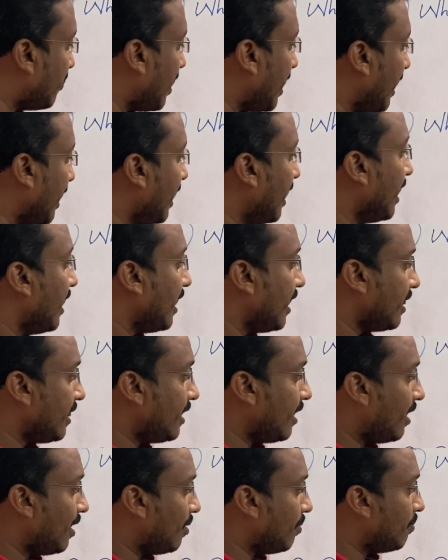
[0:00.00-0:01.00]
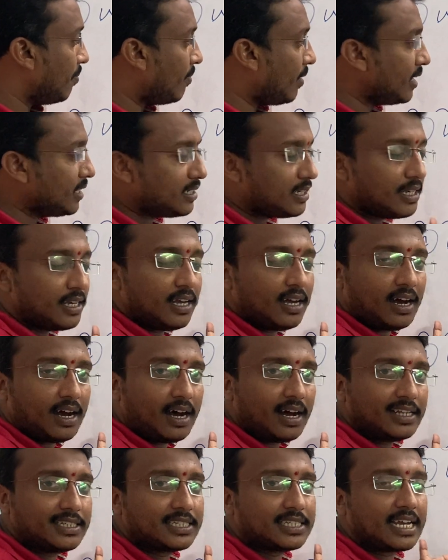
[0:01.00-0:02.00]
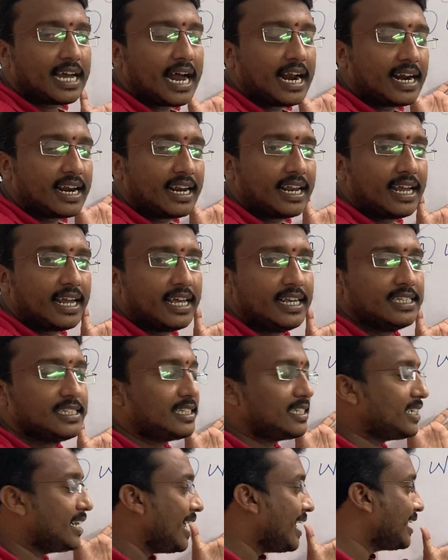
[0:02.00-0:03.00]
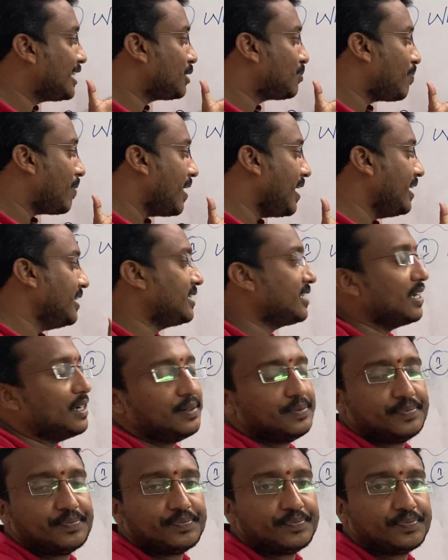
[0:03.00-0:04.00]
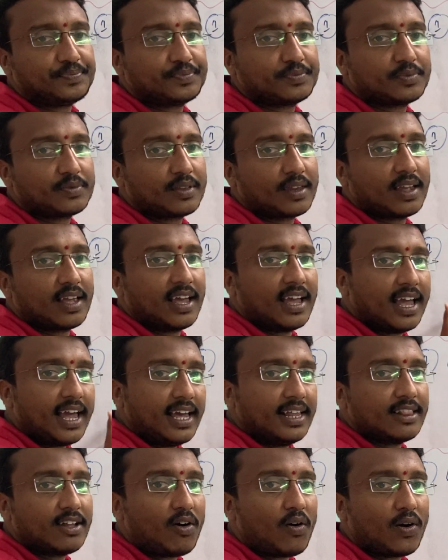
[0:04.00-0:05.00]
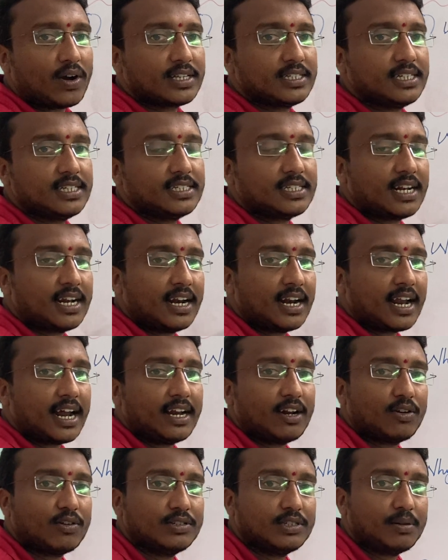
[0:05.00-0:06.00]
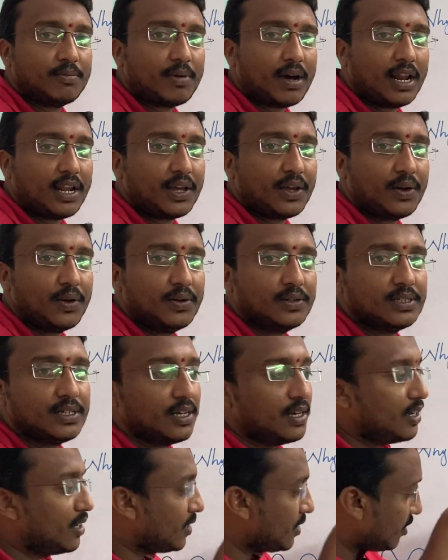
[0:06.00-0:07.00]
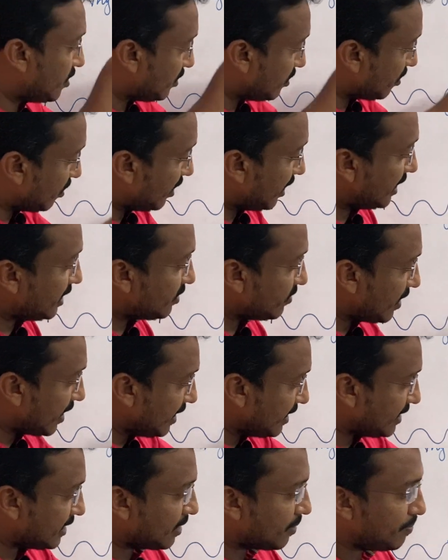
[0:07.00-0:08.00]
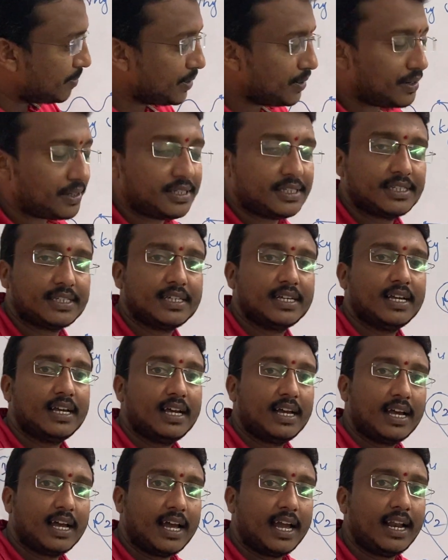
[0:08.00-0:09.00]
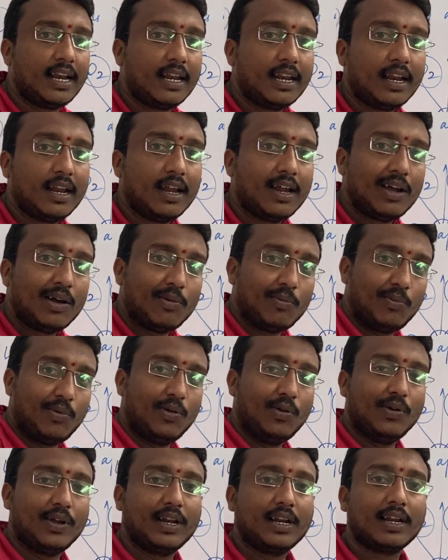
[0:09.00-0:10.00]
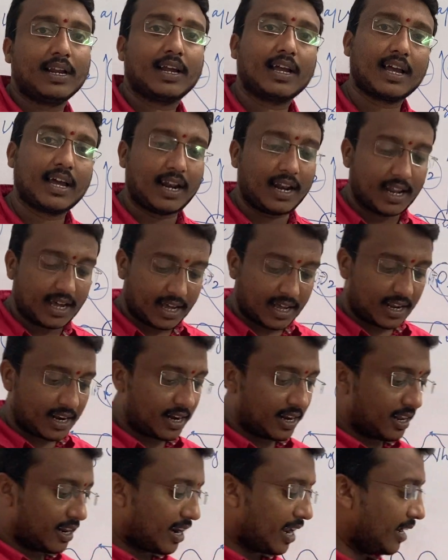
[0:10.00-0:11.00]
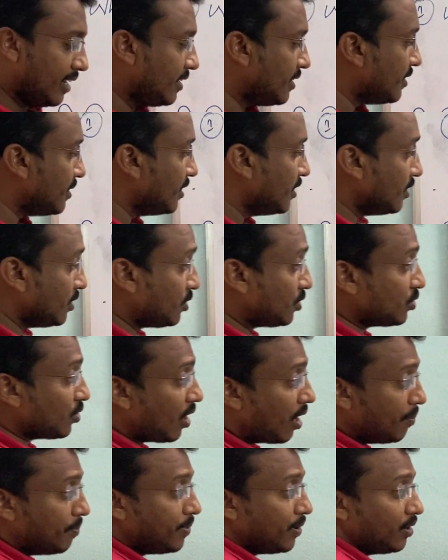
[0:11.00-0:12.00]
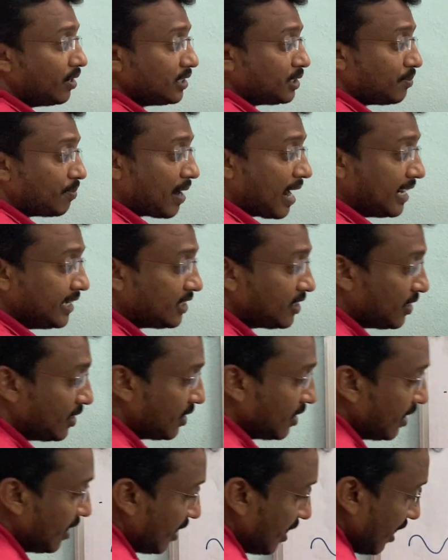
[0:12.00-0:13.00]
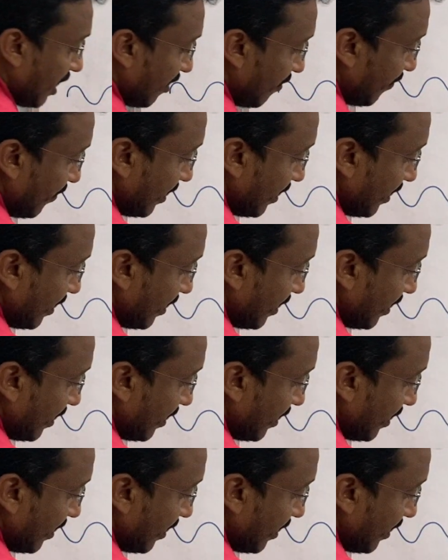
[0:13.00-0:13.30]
why the much scattering takes place in the oxygen and nitrogen molecules. So that's why it appears in blue in color, right? To appears brighter, if